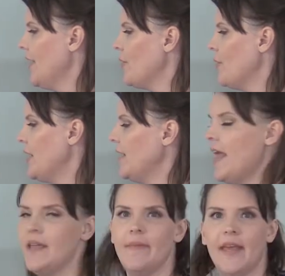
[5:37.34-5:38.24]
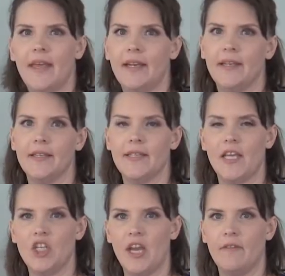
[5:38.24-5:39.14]
when he came in
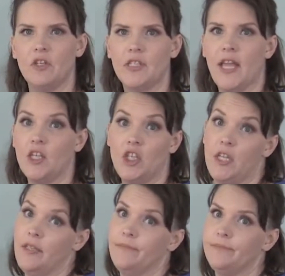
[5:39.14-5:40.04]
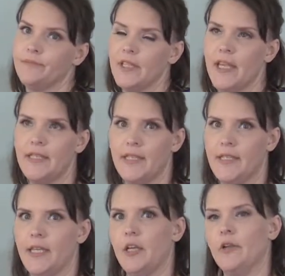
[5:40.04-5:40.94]
session after session, he had
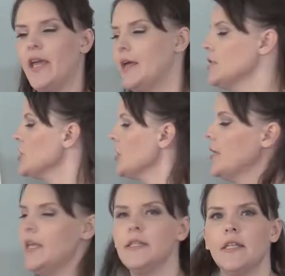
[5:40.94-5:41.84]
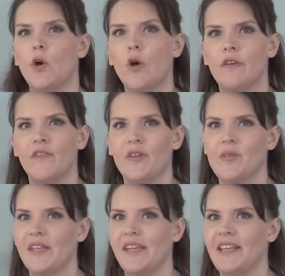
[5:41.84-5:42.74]
testicular cancer. His auric field
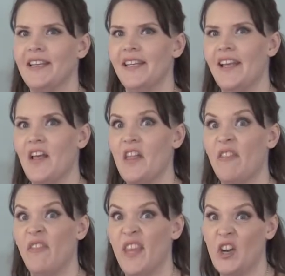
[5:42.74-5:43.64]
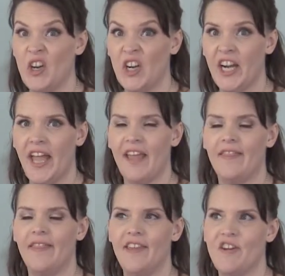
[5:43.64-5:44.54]
was getting thinner
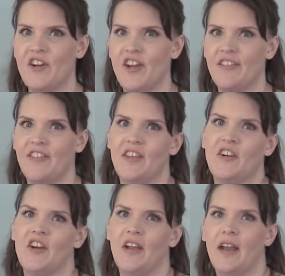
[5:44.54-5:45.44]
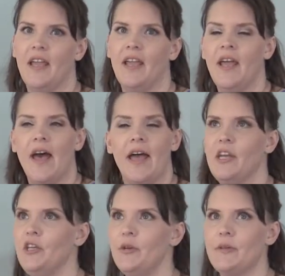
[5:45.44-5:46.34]
and thinner and thinner, and I
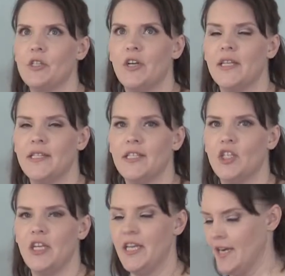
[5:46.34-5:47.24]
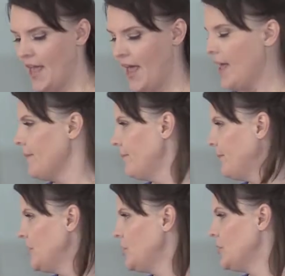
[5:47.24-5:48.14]
knew he was transitioning, and
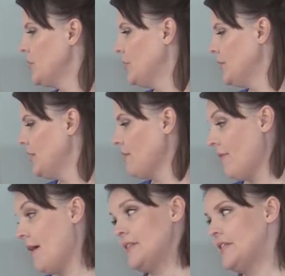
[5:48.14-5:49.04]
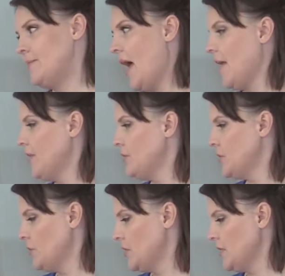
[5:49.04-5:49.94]
that was his path. It
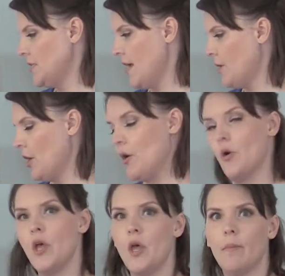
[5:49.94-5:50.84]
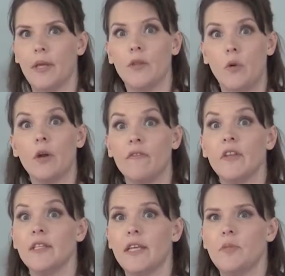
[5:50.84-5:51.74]
was his time to go, but the auric
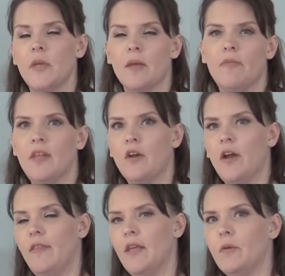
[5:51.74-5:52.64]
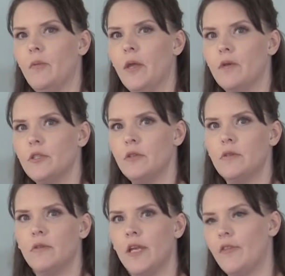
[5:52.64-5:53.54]
field does become thinner, I think, when we go
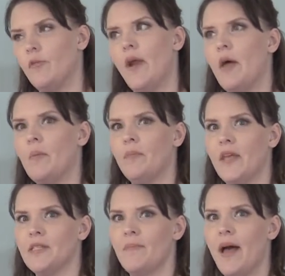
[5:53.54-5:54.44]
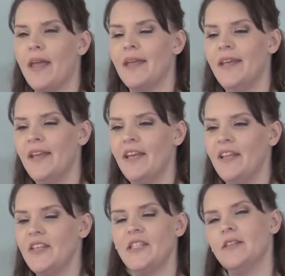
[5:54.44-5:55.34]
to the other realm.
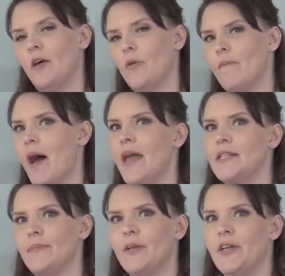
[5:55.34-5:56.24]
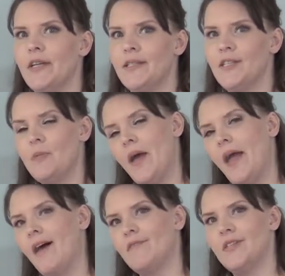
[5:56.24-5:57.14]
This is all with my experience. You might
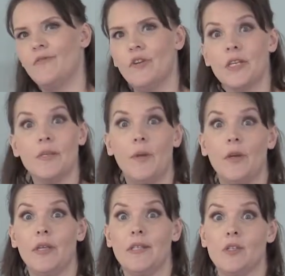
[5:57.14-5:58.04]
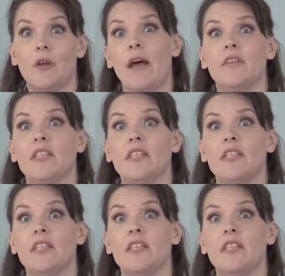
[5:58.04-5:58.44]
have a different experience or have a